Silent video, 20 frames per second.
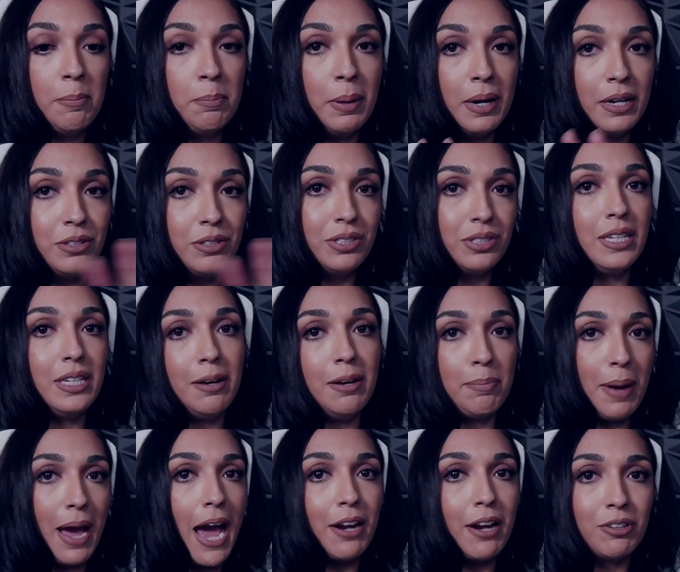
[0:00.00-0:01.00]
But you see a
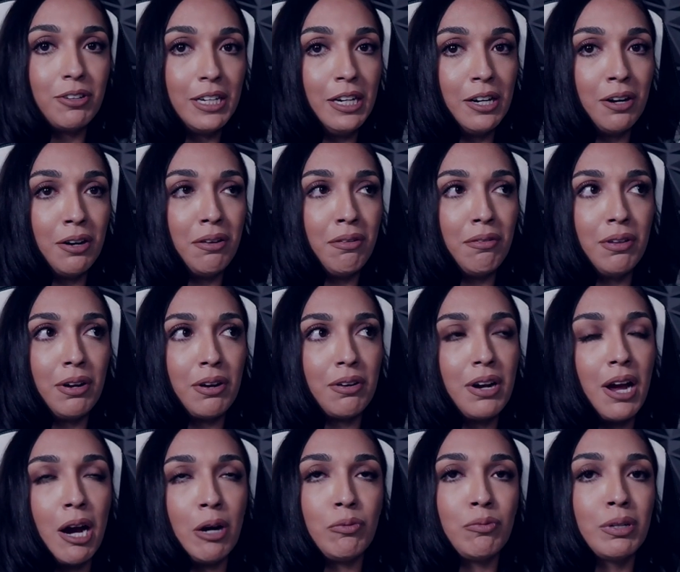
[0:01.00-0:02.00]
pattern here. They're
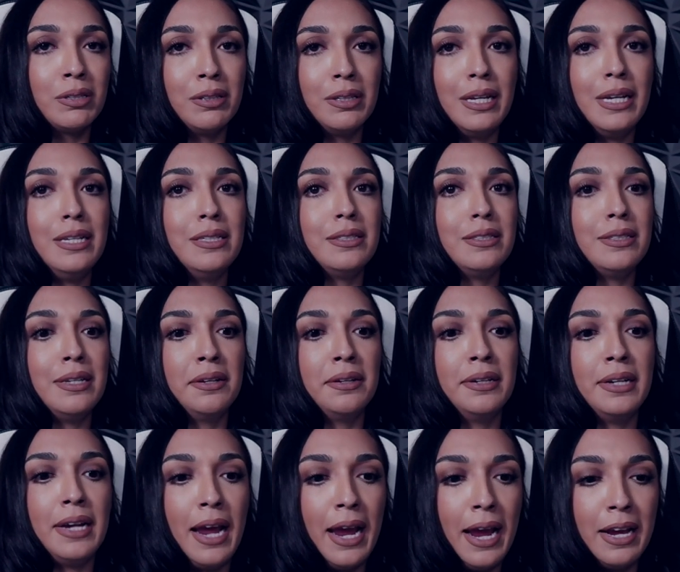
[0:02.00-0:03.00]
not
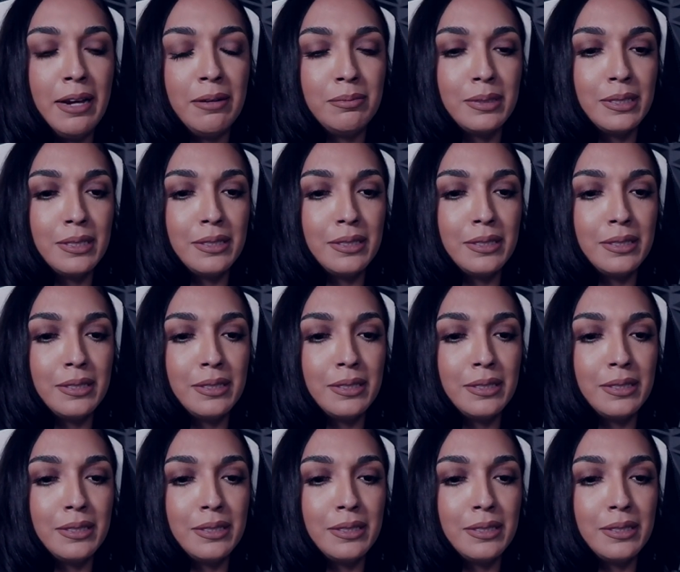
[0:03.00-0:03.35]
releasing names.